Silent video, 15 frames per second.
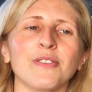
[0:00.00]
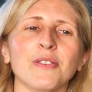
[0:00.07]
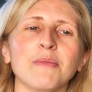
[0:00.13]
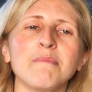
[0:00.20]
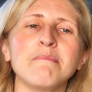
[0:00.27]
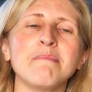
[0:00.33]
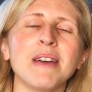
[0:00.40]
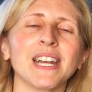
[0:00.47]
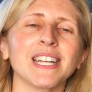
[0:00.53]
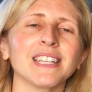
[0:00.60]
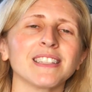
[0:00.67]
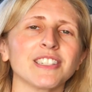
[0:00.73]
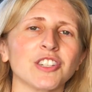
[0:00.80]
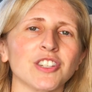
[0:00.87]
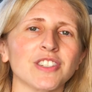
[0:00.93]
There are many
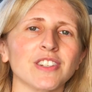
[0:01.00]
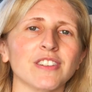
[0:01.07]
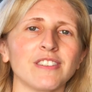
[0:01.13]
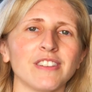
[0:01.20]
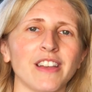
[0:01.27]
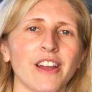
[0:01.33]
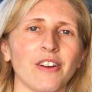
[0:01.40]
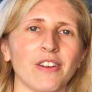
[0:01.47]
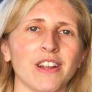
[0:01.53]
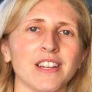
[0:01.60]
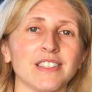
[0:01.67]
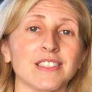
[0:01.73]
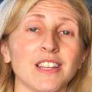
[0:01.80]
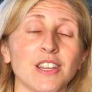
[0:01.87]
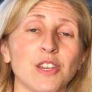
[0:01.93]
logistical
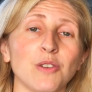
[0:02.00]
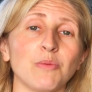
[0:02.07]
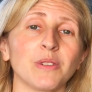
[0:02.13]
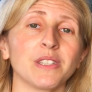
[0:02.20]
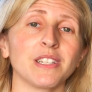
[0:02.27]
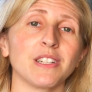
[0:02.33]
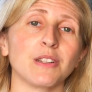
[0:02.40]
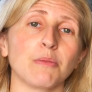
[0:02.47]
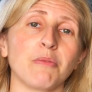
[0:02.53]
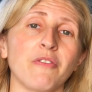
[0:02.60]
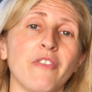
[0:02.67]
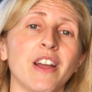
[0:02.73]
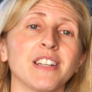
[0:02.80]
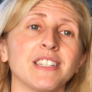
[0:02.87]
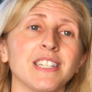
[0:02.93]
areas that you will need to
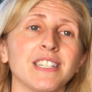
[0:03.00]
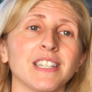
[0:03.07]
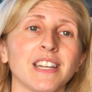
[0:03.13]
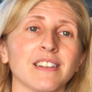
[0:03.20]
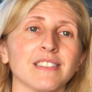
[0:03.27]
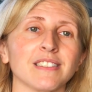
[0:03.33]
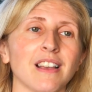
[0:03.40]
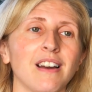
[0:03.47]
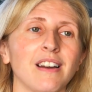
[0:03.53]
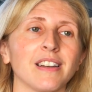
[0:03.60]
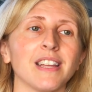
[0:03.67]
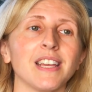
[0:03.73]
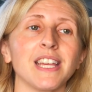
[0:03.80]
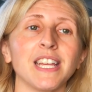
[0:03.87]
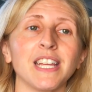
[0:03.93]
provide details
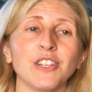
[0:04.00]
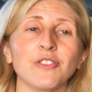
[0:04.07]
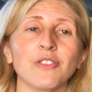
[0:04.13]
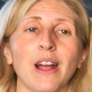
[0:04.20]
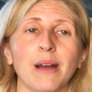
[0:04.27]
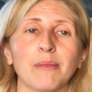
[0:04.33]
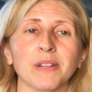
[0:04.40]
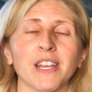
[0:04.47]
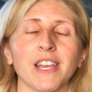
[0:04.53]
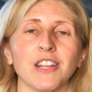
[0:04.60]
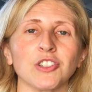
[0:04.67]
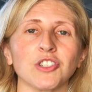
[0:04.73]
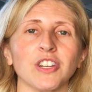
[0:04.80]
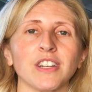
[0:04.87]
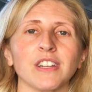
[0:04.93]
on in your application,